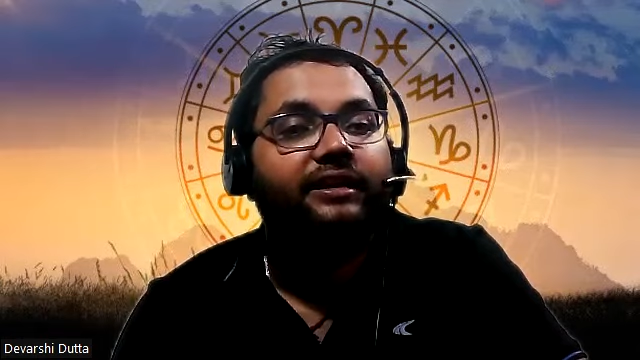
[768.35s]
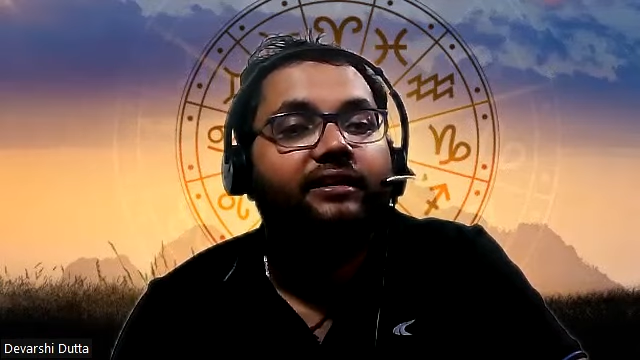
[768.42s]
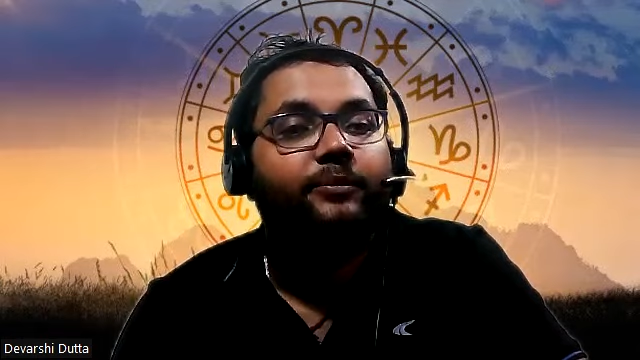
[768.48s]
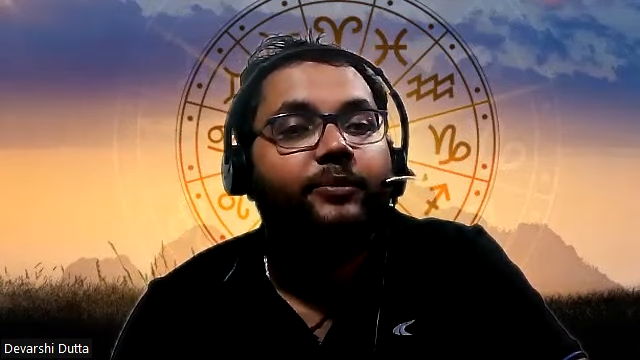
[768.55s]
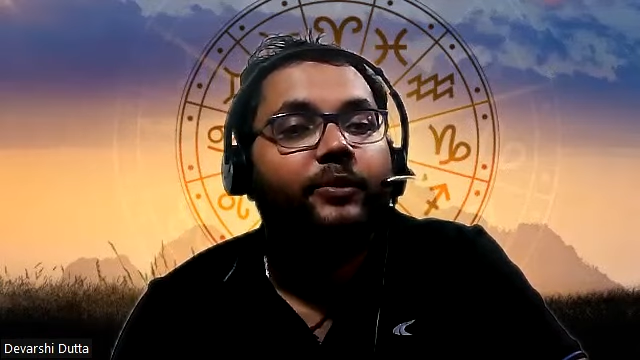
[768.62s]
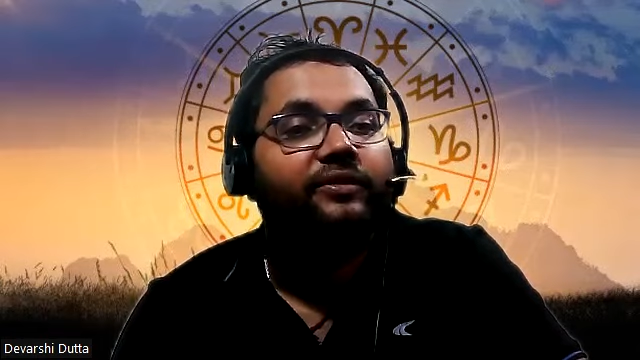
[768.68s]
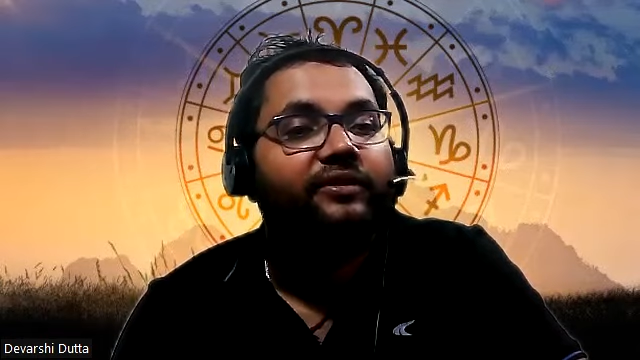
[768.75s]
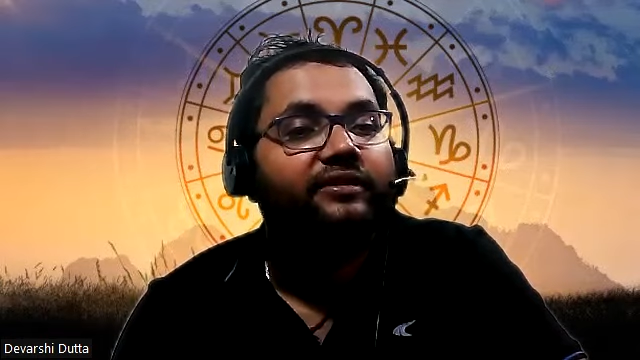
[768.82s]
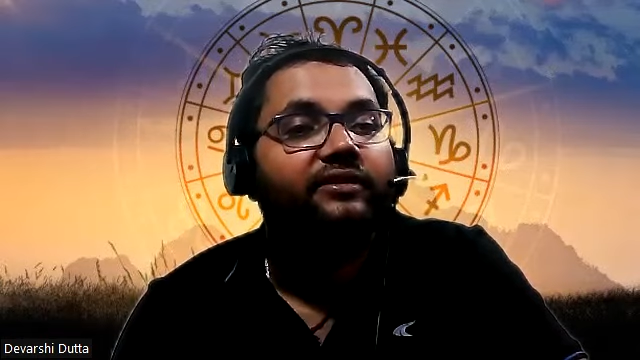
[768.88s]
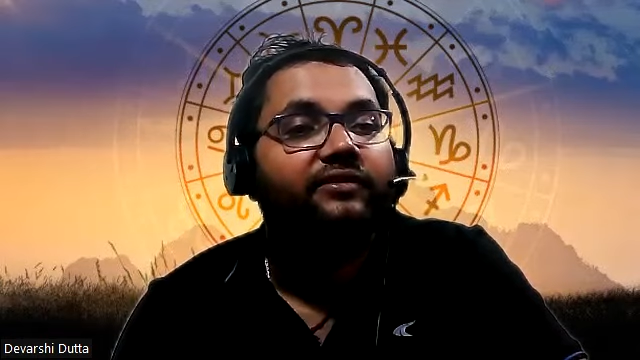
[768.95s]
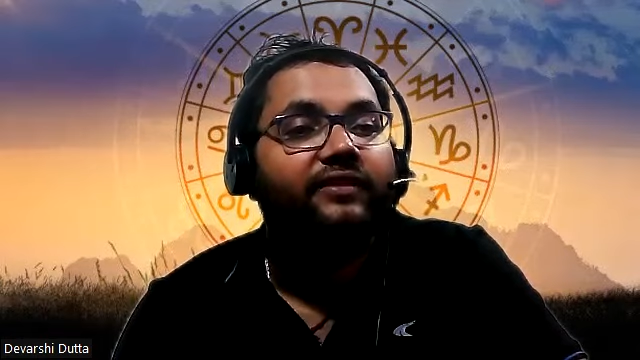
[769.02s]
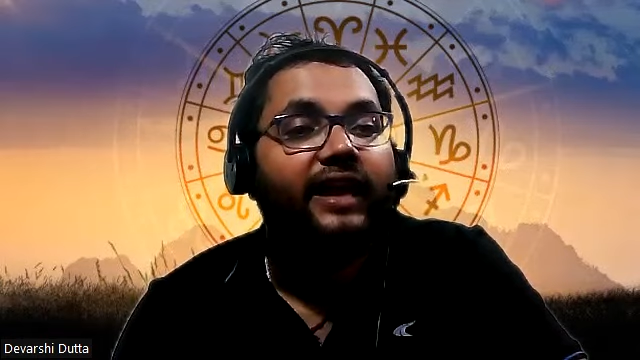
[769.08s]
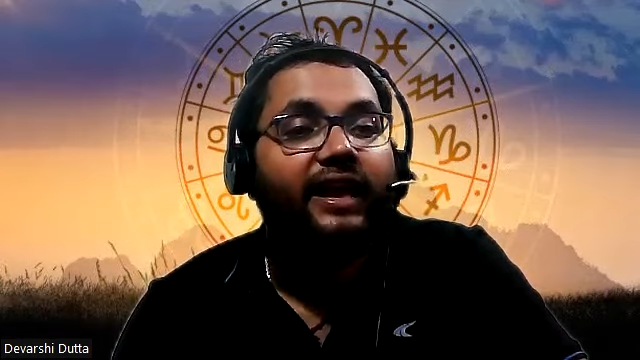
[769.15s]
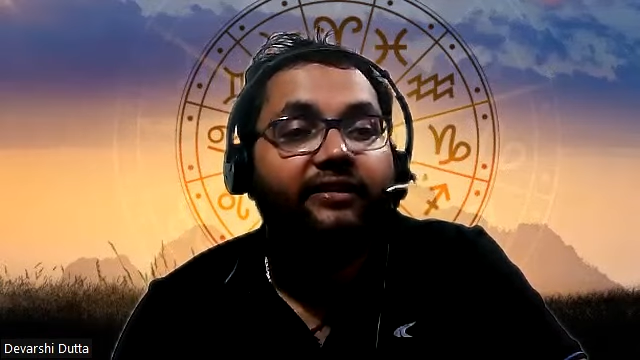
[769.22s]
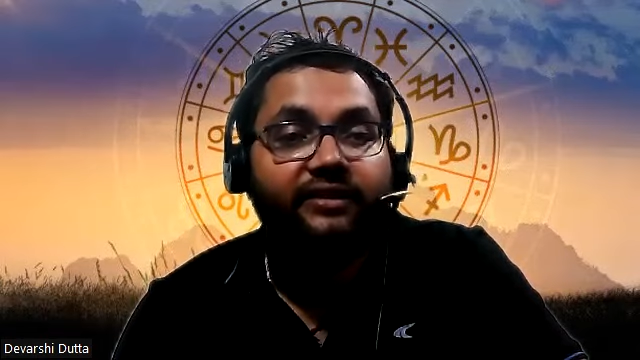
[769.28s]
in the process
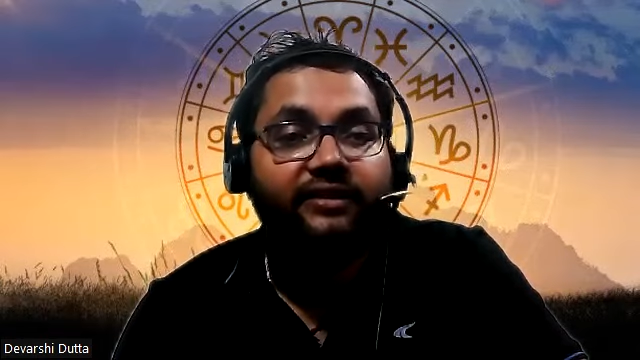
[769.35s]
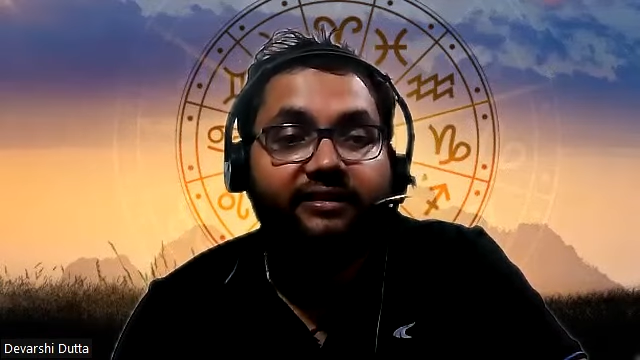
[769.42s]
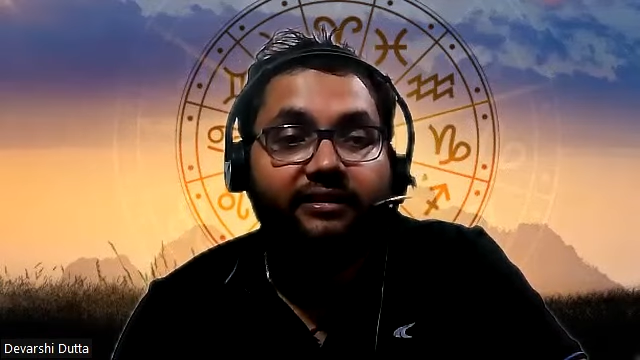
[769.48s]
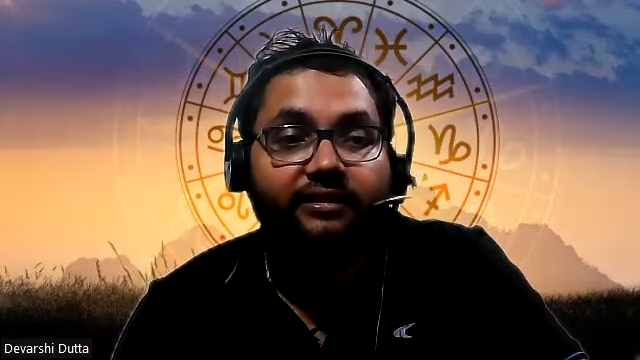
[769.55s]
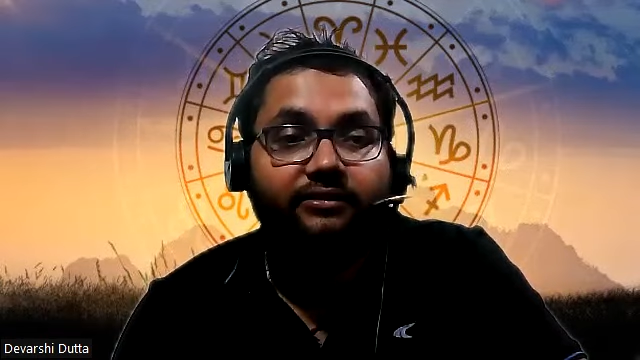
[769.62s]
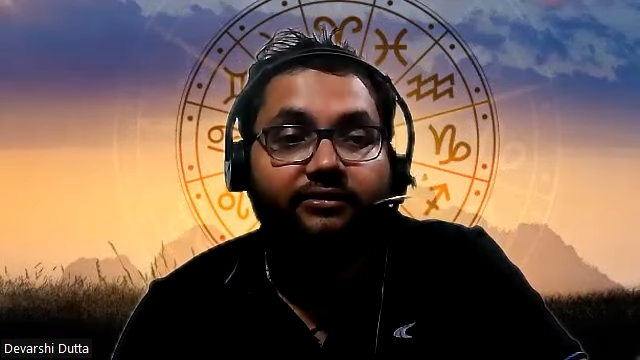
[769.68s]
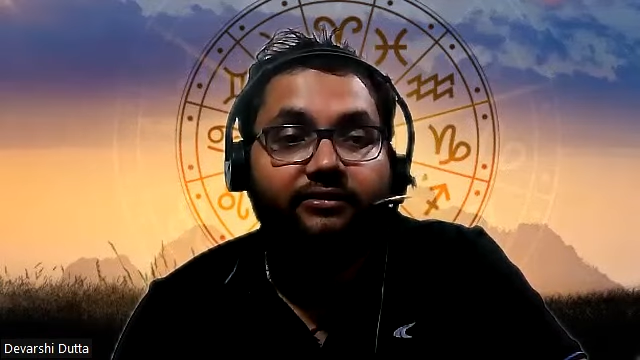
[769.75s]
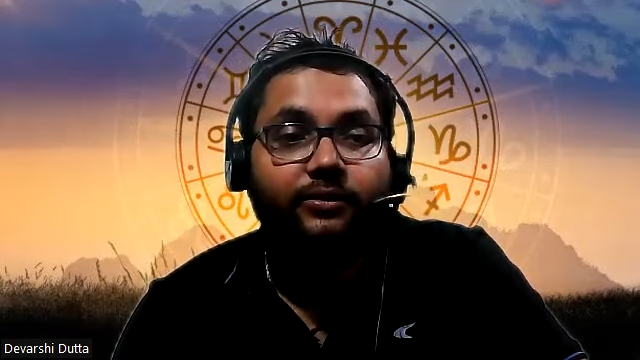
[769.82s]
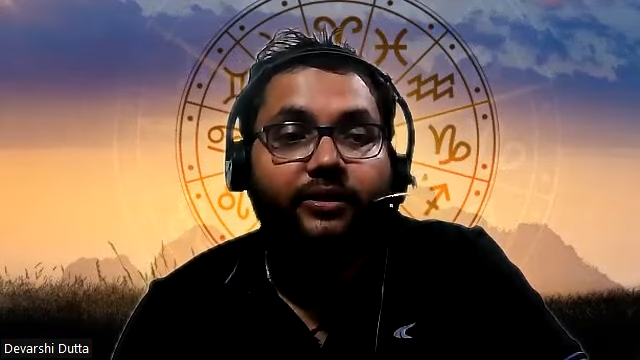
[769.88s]
of life itself